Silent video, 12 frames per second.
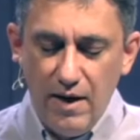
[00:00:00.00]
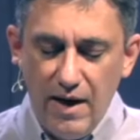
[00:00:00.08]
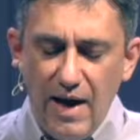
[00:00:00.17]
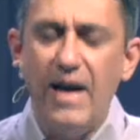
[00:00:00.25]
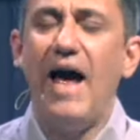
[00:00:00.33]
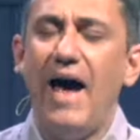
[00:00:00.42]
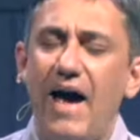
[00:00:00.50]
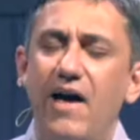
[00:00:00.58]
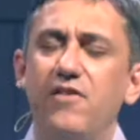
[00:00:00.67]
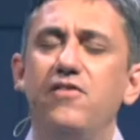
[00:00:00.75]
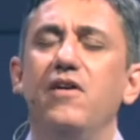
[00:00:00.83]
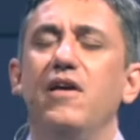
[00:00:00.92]
And
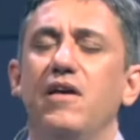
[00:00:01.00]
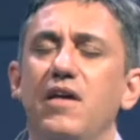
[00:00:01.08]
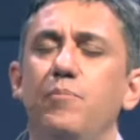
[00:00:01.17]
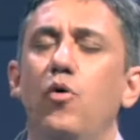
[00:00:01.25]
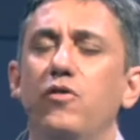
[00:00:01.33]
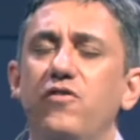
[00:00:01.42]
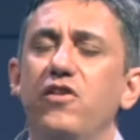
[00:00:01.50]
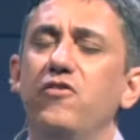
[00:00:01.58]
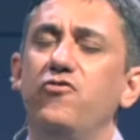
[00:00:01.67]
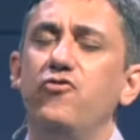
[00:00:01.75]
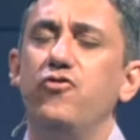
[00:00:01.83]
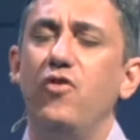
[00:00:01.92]
as he puts his
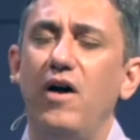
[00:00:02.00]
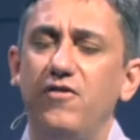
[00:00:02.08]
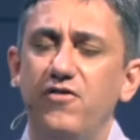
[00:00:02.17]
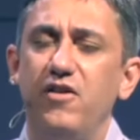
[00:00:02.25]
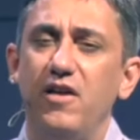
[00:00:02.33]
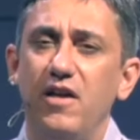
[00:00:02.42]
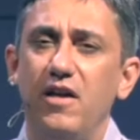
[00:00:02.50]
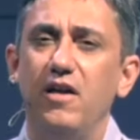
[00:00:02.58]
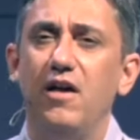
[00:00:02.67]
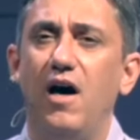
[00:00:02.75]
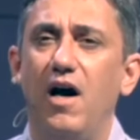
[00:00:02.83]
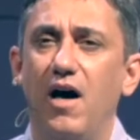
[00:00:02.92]
trust in
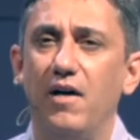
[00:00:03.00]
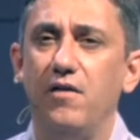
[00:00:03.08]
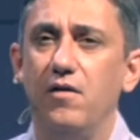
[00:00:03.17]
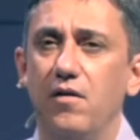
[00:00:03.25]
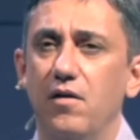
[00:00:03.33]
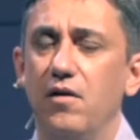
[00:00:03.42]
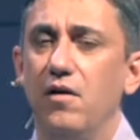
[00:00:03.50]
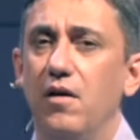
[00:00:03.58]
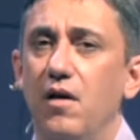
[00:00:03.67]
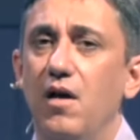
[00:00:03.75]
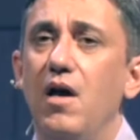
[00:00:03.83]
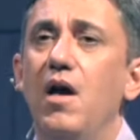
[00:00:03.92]
God,
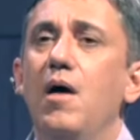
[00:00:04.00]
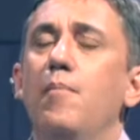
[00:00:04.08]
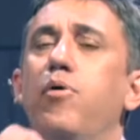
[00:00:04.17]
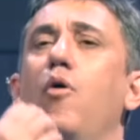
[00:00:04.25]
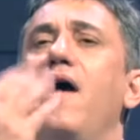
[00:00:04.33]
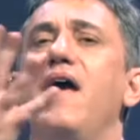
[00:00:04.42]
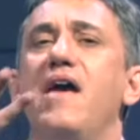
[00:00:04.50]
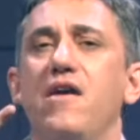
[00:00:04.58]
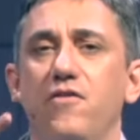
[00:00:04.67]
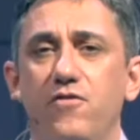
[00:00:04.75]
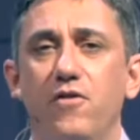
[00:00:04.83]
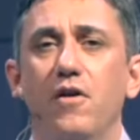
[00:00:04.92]

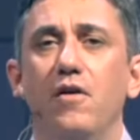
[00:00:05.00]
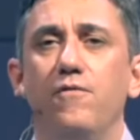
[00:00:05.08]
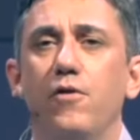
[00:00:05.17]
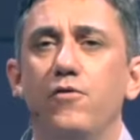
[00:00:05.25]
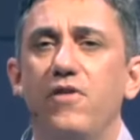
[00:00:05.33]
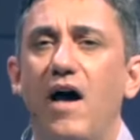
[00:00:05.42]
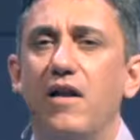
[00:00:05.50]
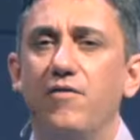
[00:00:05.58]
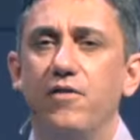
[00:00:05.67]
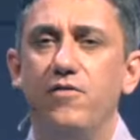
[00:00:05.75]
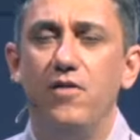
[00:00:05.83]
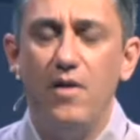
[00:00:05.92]
praise flows out of
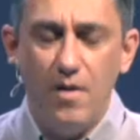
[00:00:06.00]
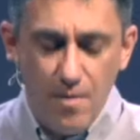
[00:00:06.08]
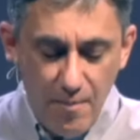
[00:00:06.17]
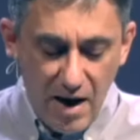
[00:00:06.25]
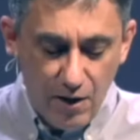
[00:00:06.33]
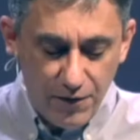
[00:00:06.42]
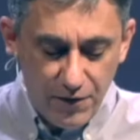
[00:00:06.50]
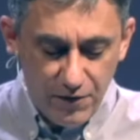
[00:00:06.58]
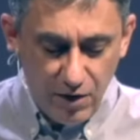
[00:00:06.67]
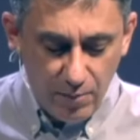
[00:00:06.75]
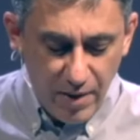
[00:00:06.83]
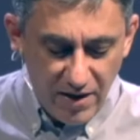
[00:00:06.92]
his mouth
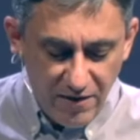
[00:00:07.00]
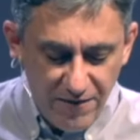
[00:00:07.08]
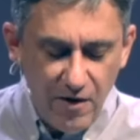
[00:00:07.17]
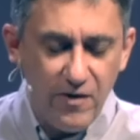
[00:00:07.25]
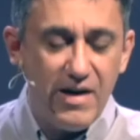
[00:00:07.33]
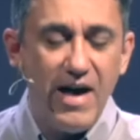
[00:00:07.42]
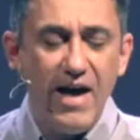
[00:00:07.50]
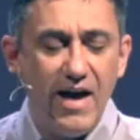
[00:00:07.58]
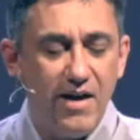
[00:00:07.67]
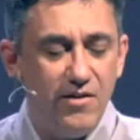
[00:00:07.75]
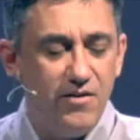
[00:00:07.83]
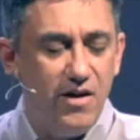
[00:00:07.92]
until by the very
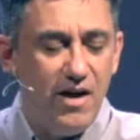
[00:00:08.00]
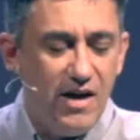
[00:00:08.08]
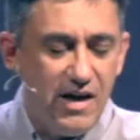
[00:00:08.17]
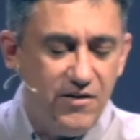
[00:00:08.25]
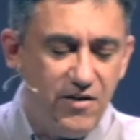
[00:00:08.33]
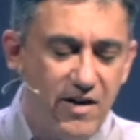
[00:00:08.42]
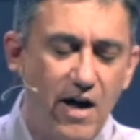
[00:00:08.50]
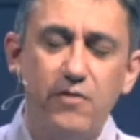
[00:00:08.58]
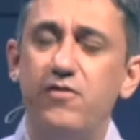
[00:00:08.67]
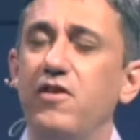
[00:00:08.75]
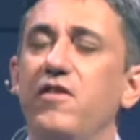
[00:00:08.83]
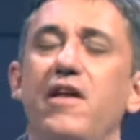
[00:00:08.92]
end, he's
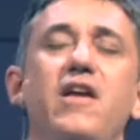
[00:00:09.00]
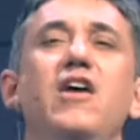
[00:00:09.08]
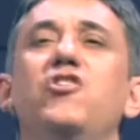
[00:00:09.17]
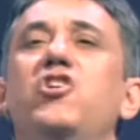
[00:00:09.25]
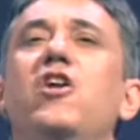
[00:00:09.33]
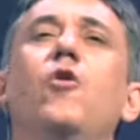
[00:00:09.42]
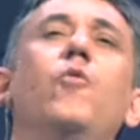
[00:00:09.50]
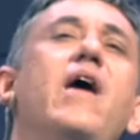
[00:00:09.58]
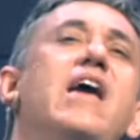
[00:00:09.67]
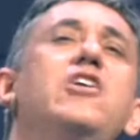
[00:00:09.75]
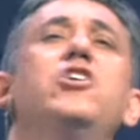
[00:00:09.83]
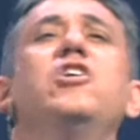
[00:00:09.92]
announcing that
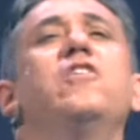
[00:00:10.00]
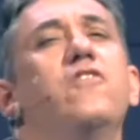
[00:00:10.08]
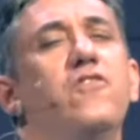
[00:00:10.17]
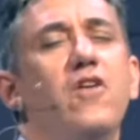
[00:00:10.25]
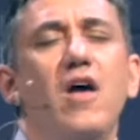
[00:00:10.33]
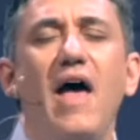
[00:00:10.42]
generations